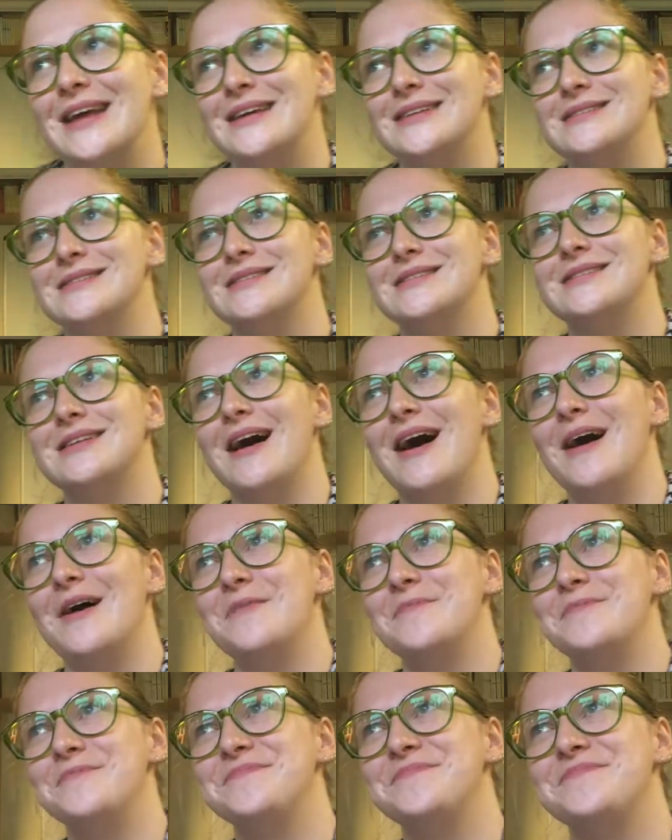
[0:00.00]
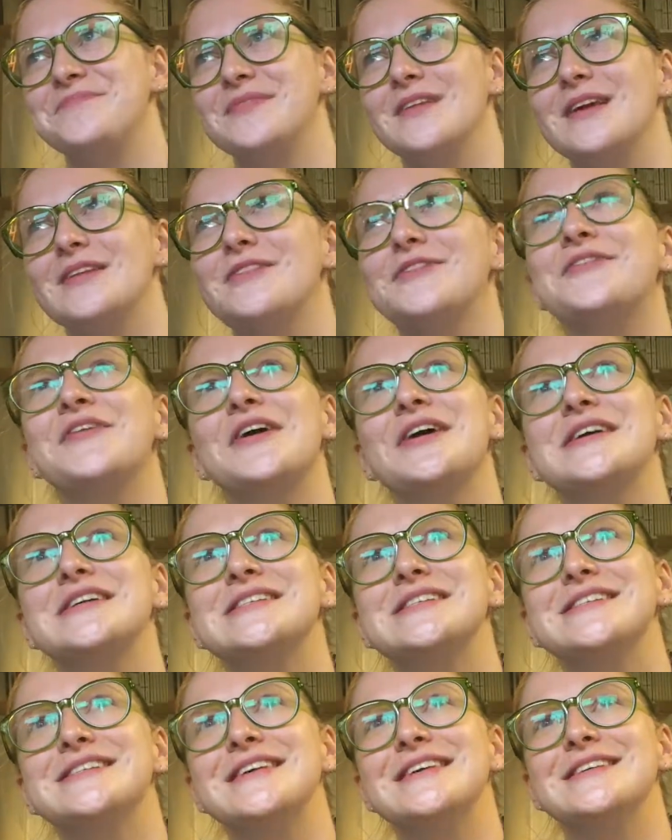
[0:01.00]
is. The
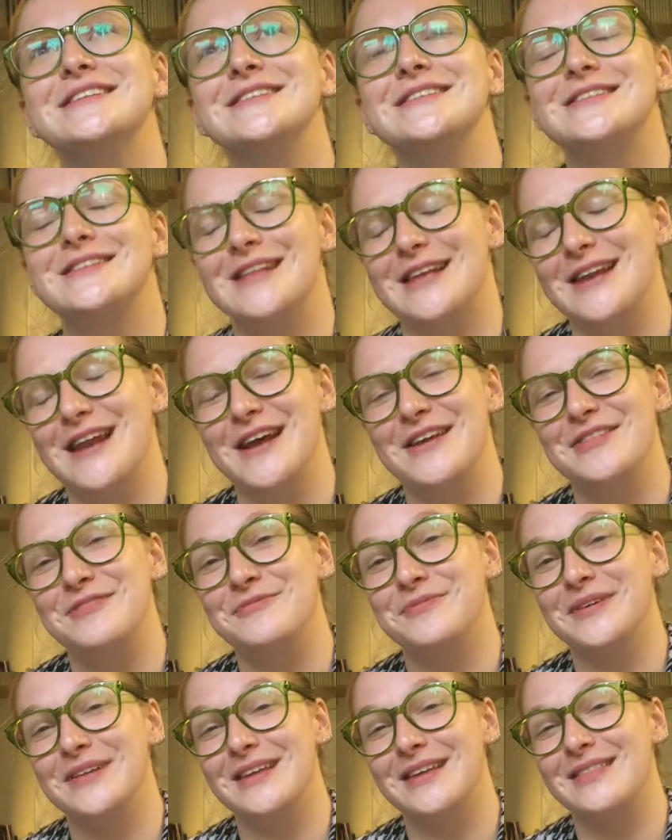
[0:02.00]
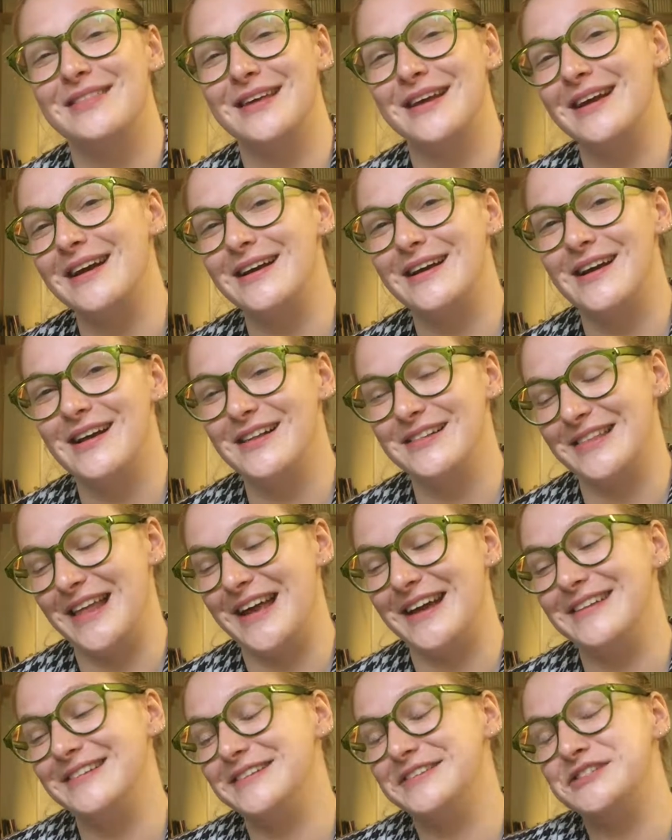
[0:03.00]
first is that I really think
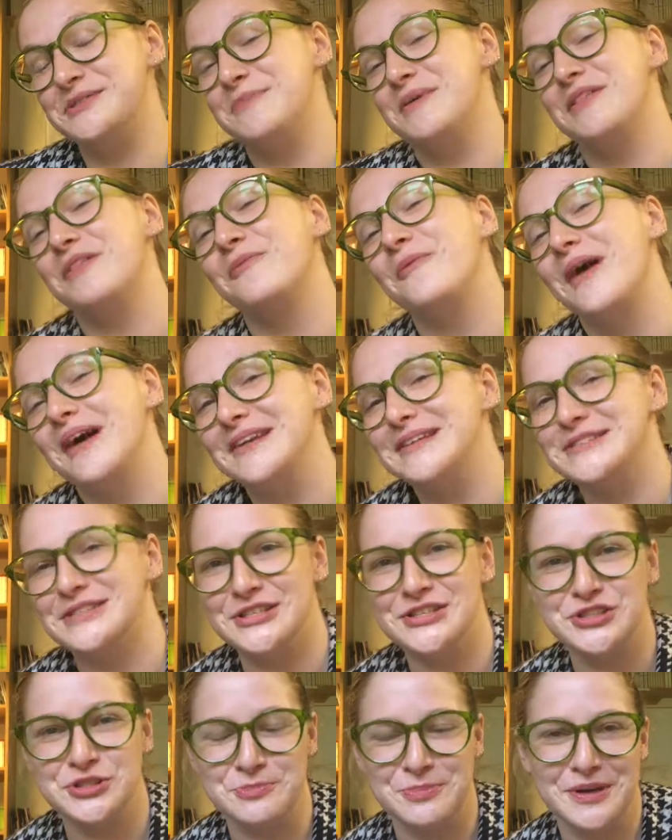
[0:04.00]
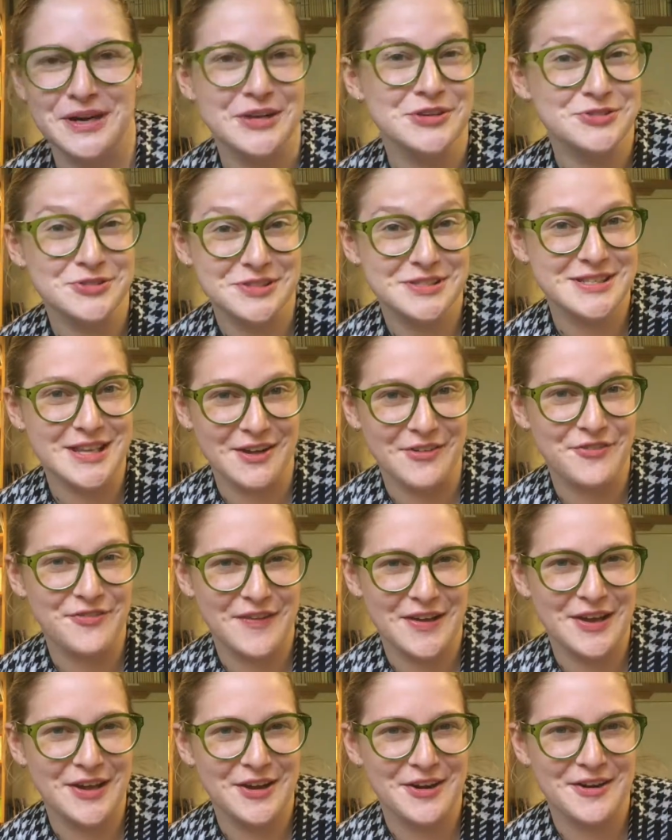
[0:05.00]
like Elizabeth I is a super interesting
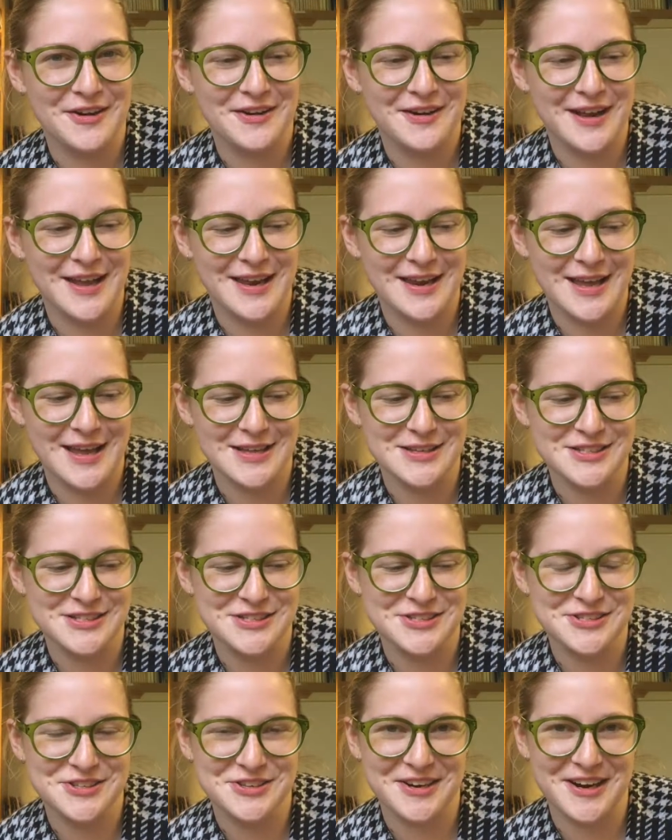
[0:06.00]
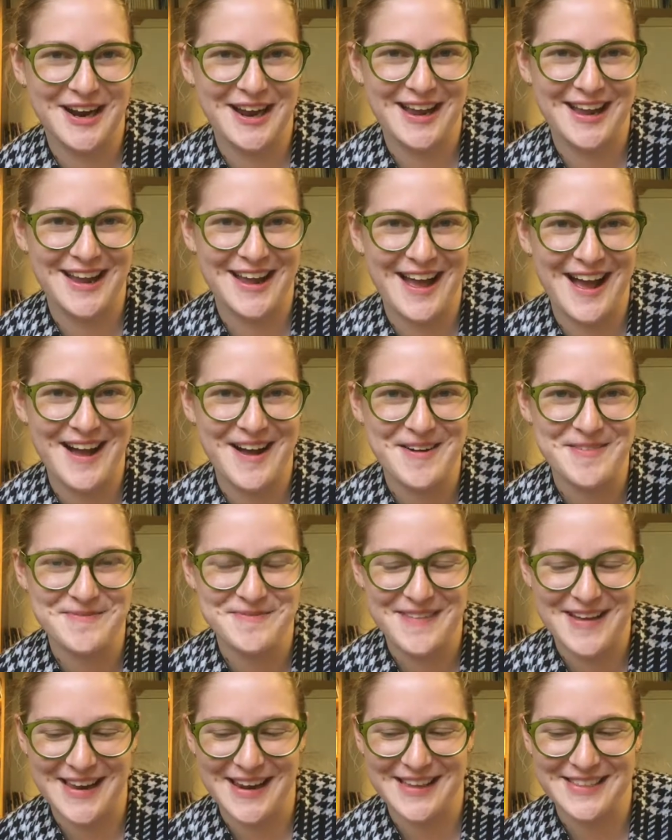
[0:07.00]
figure in history,
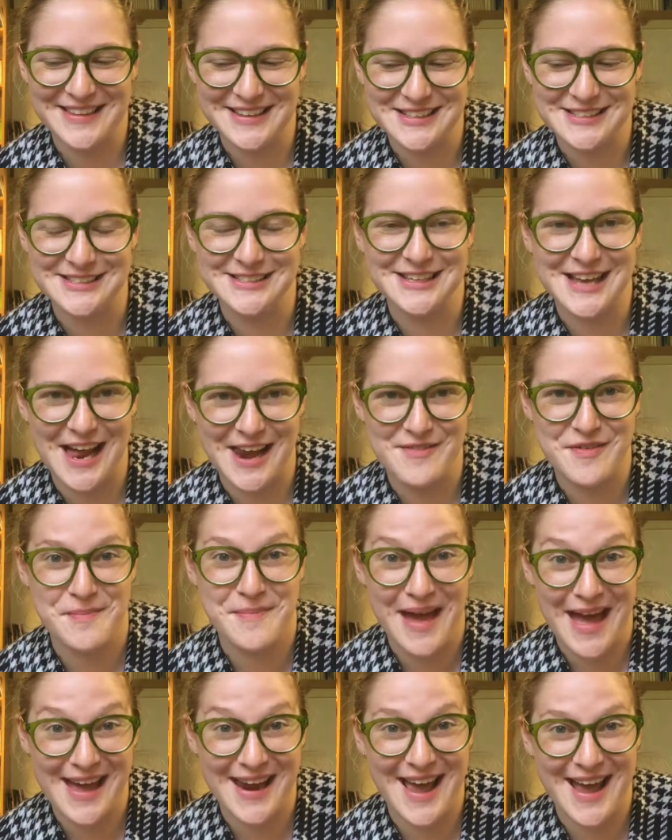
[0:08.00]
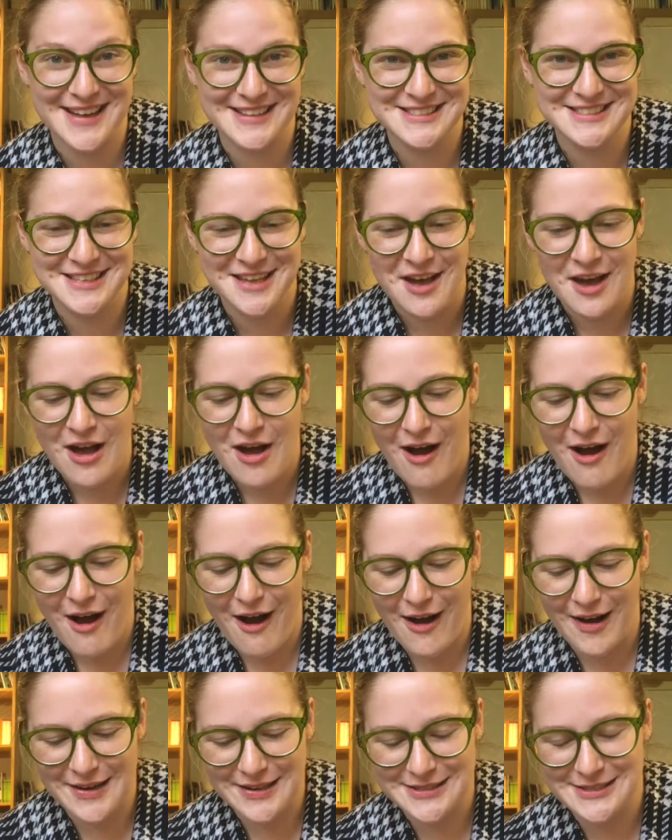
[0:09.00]
and I think she's kind of a badass,
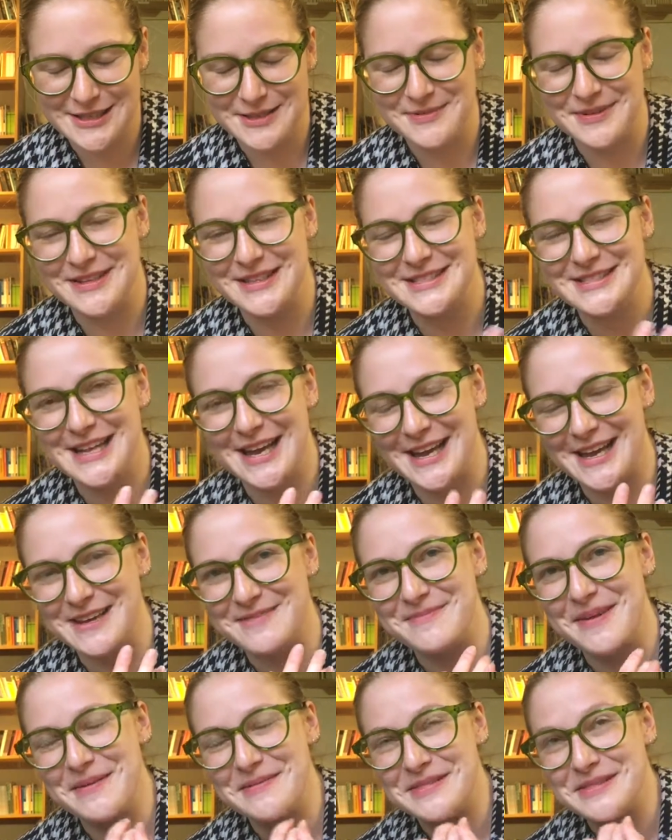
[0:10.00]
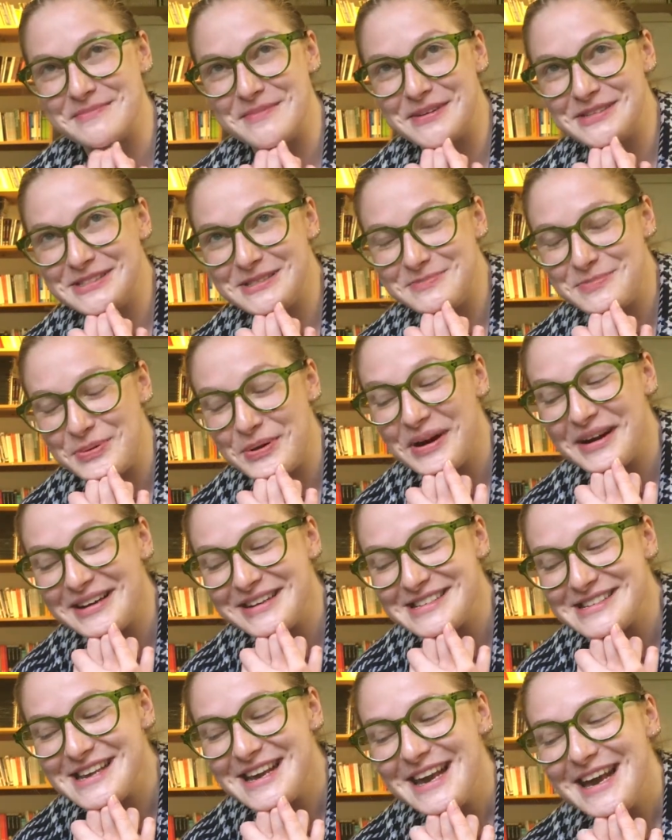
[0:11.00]
honestly. But the second, maybe the most
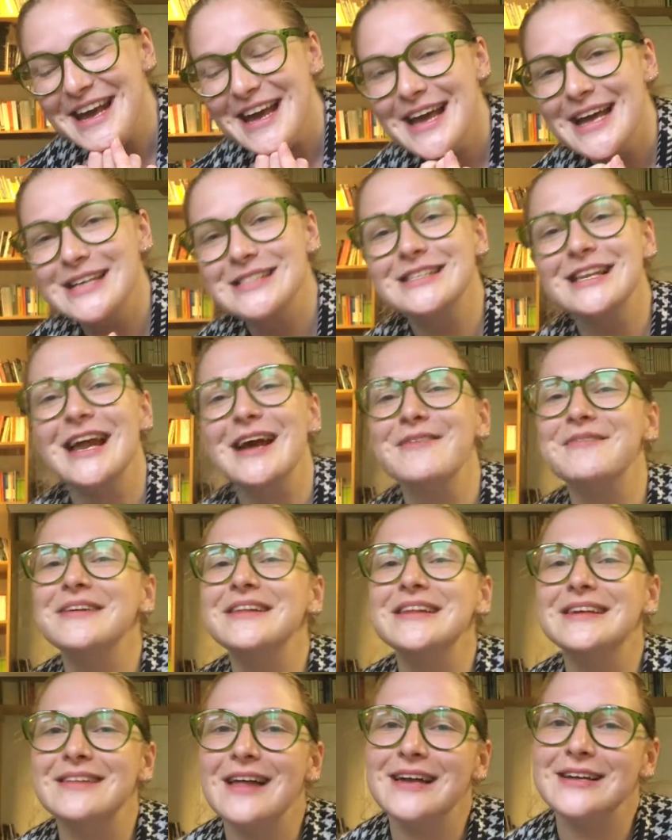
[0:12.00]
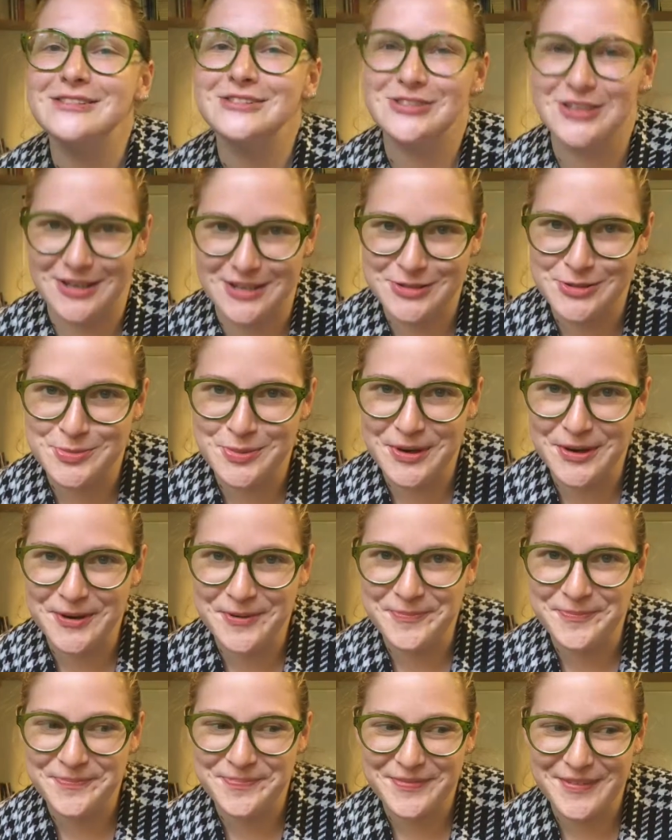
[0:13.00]
important, is that I really like
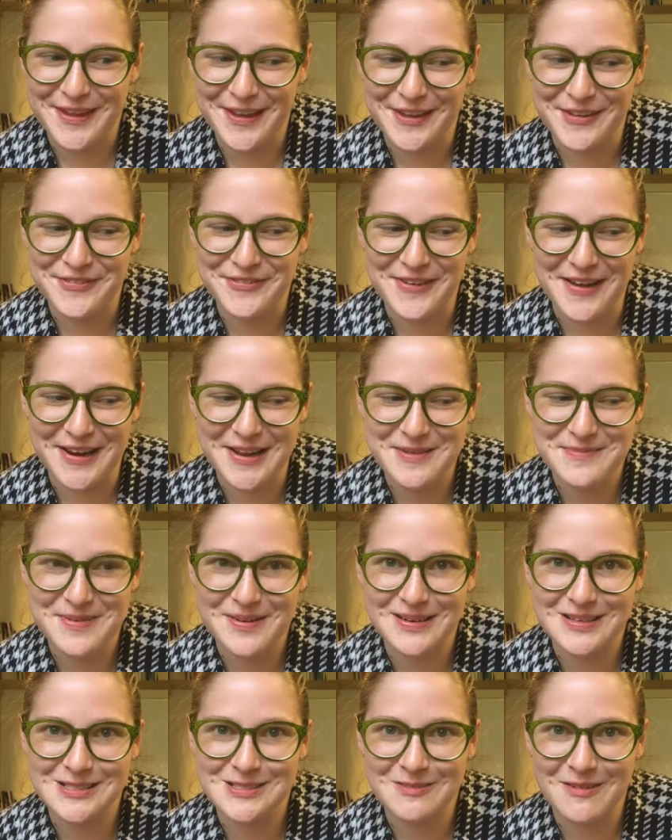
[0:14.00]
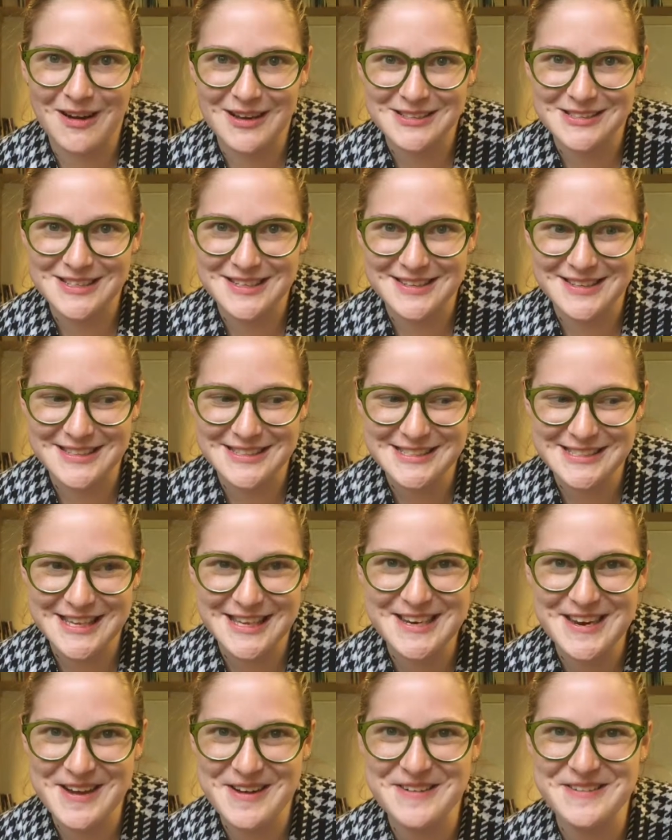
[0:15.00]
Shakespeare. If anybody's watching this,
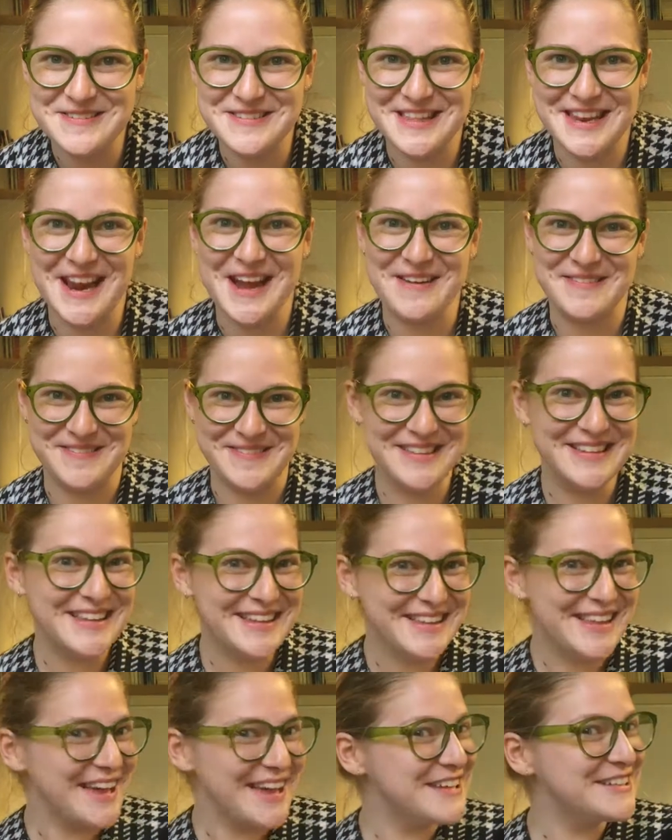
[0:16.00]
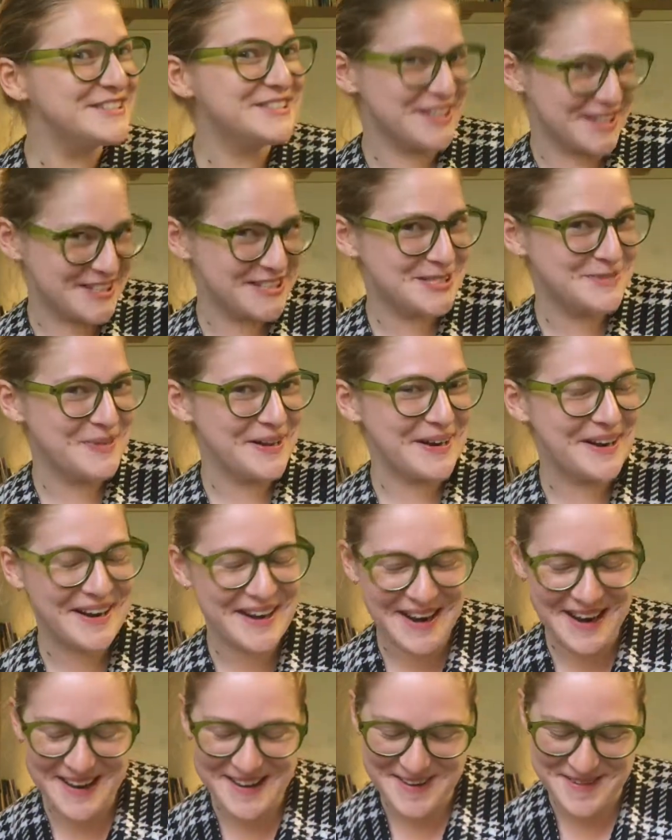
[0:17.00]
they know that I really like Shakespeare,